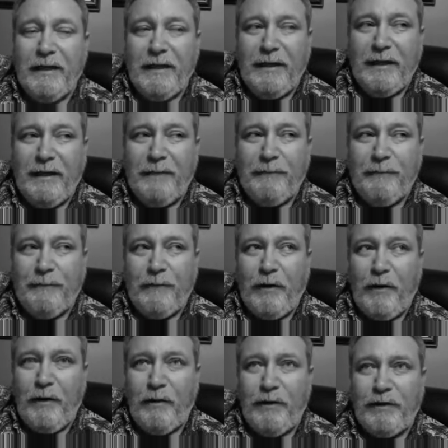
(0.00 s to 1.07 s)

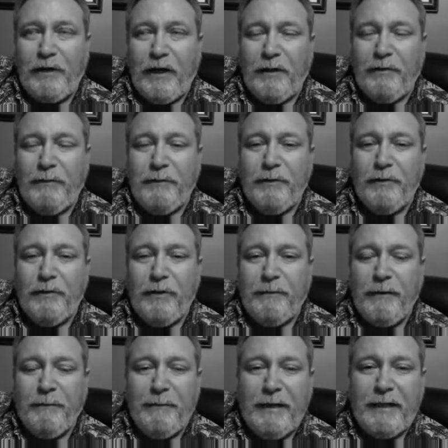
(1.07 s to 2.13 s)
all the talk we've been doing
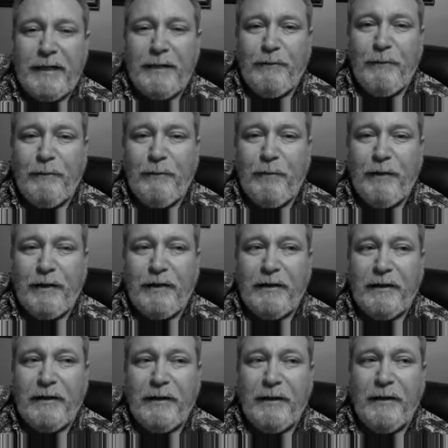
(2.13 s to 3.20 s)
about mandated reporting,